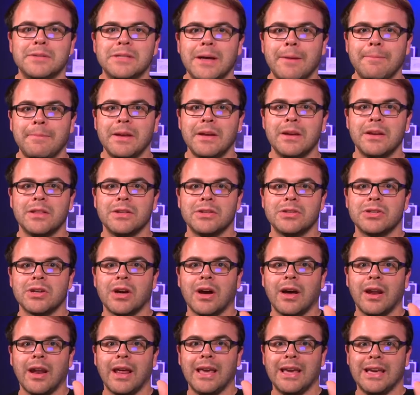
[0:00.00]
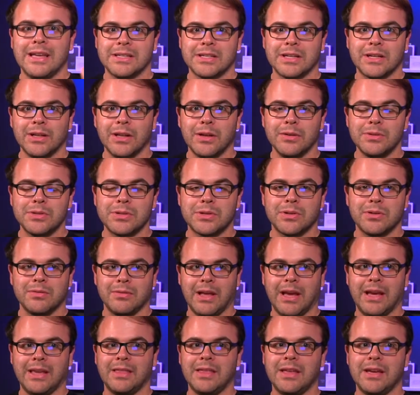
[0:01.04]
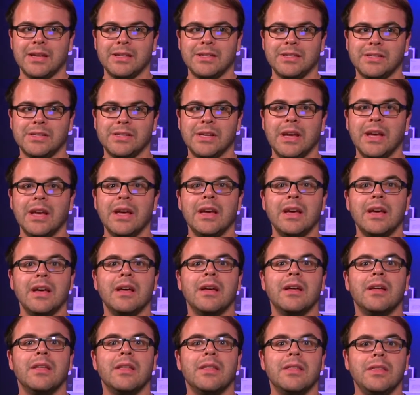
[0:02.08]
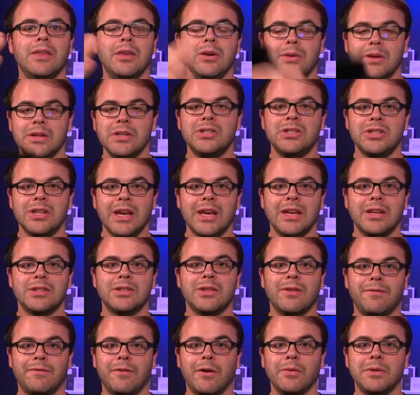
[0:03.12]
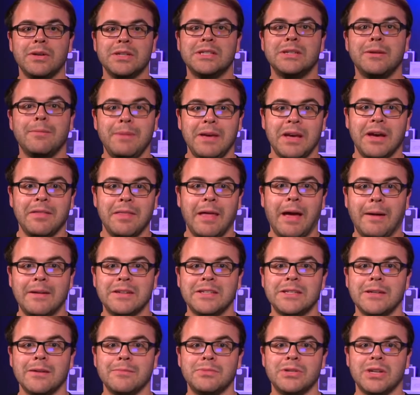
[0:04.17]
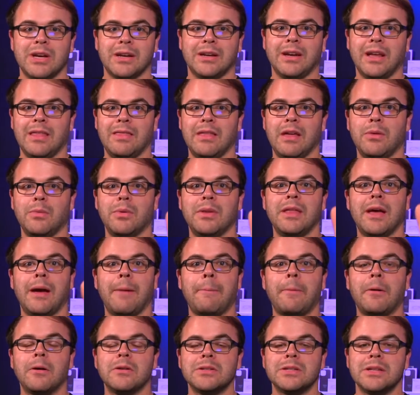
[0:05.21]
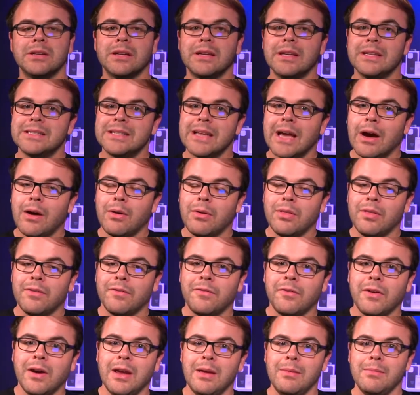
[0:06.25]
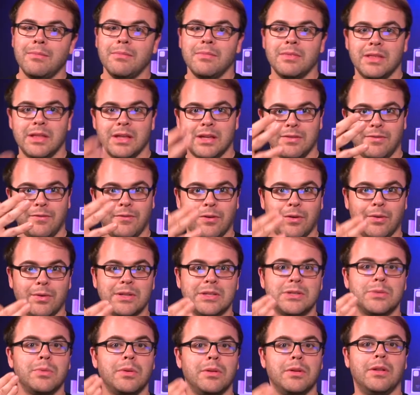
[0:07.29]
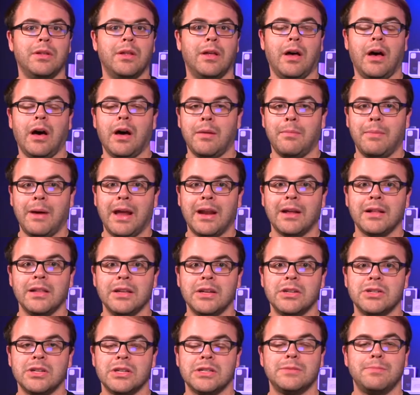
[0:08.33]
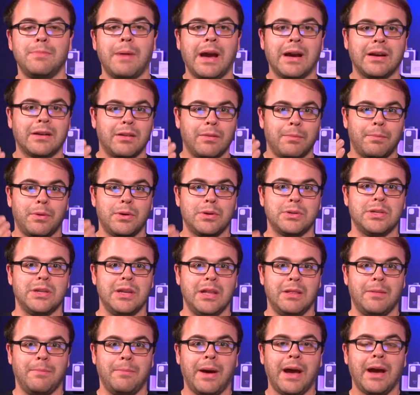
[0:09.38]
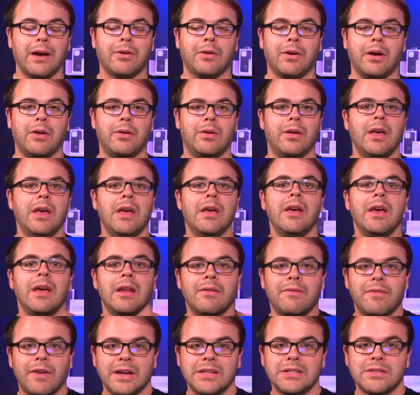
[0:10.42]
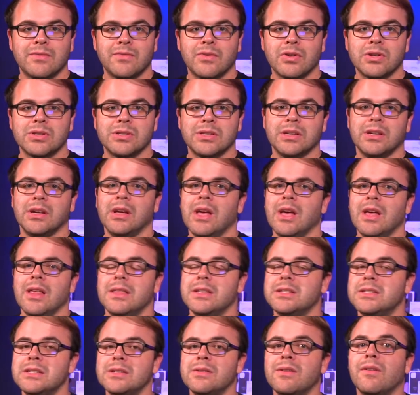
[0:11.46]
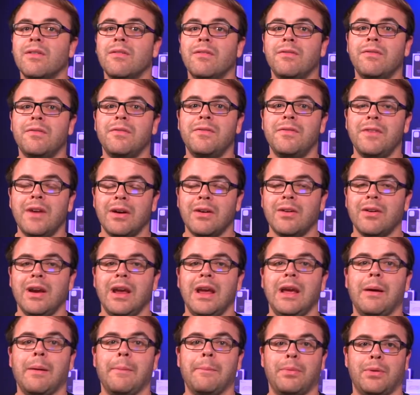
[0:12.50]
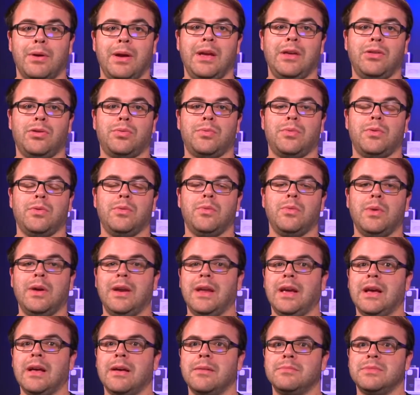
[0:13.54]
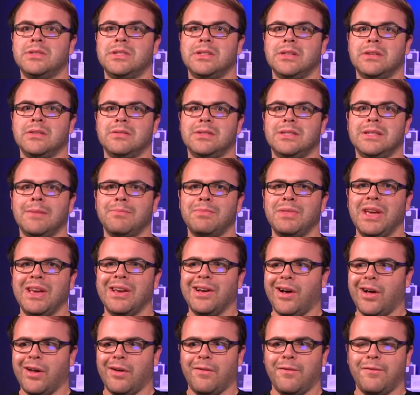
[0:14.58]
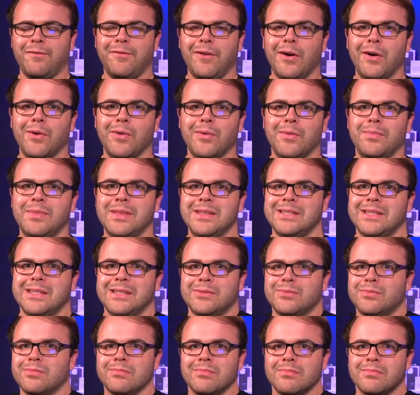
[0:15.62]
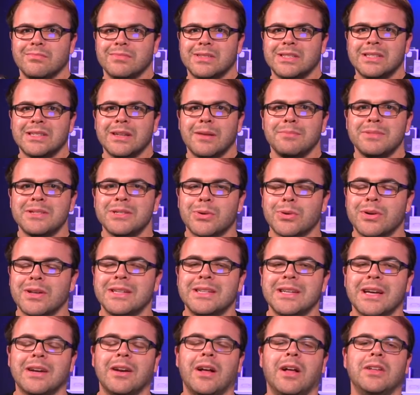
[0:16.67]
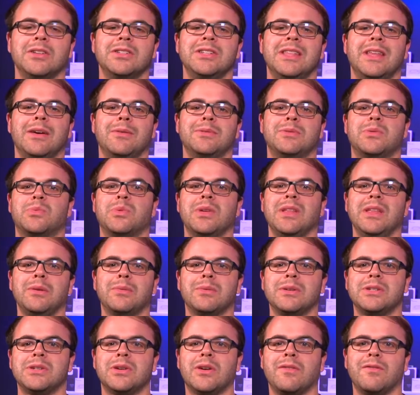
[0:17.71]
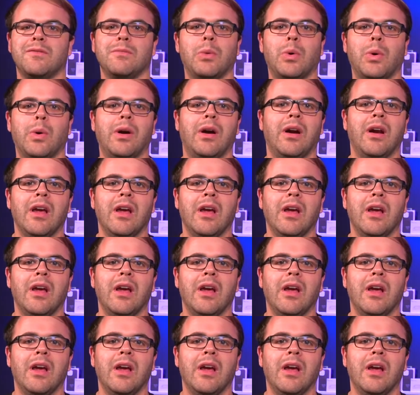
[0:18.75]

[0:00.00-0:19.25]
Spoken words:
up into the shot and gets closer, like this, you can change the focus to be on that subject, and then when that person gets out of the frame, the focus will automatically adjust back to the person in the background, and vice versa. This is a very breakthrough when it comes to something on a phone. This is some sort of technology that was really reserved more